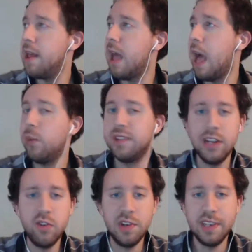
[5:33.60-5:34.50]
what's
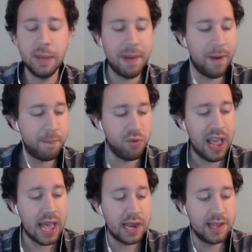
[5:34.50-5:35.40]
interesting about
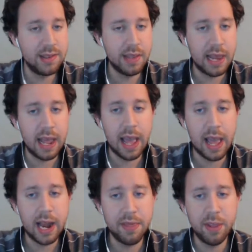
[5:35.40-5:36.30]
Brad is, and
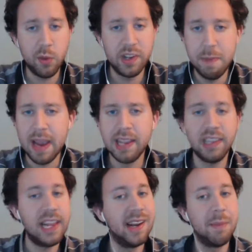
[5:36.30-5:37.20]
I think we
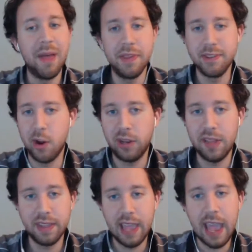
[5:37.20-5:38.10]
speculated about this early in
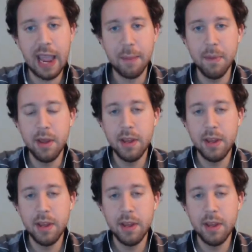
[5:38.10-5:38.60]
the game,